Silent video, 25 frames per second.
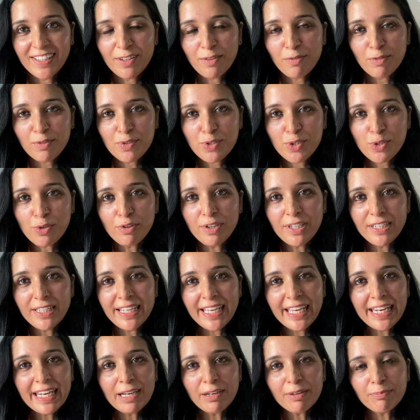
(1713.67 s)
So
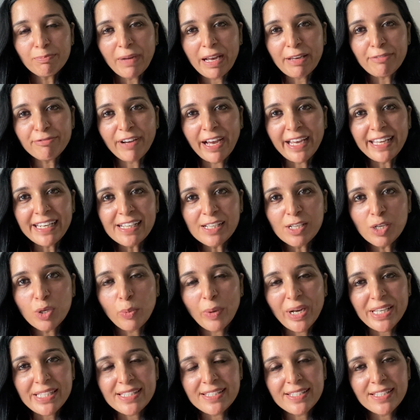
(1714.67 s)
Leila, my final
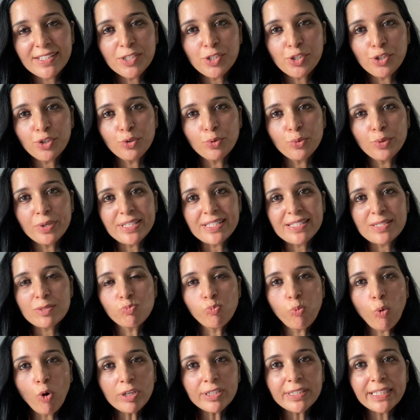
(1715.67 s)
question to you is,
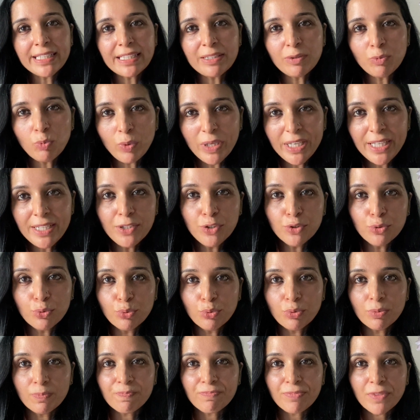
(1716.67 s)
what can we
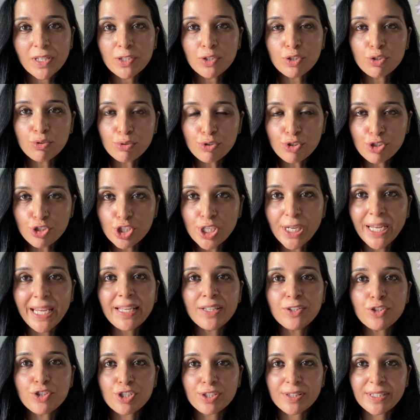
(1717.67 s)
do to
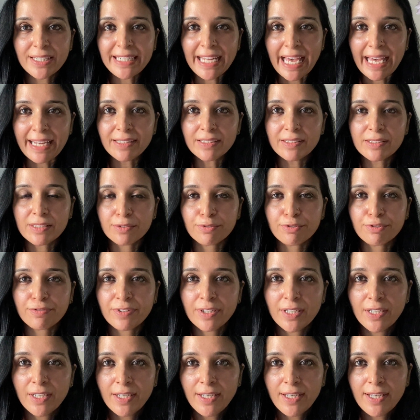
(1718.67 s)
change the narrative,
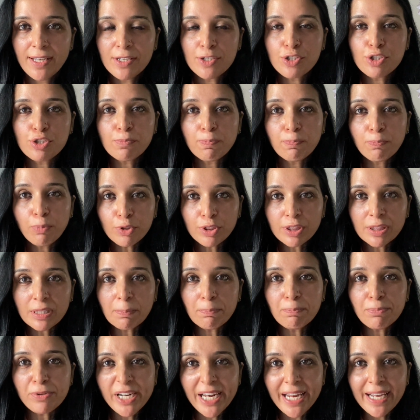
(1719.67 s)
to put the
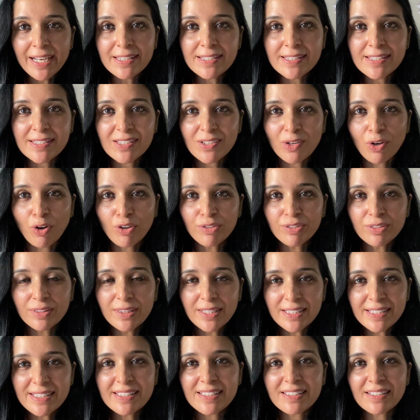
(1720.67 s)
brakes on
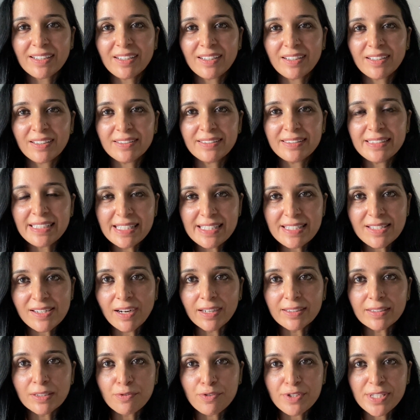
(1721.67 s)
this
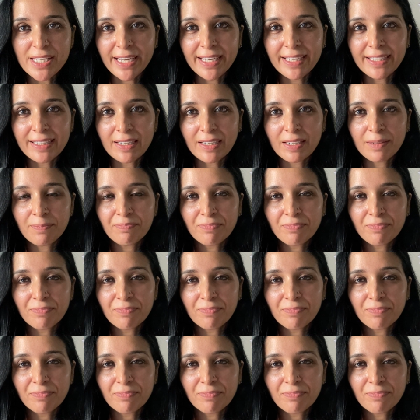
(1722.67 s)
destructive cycle?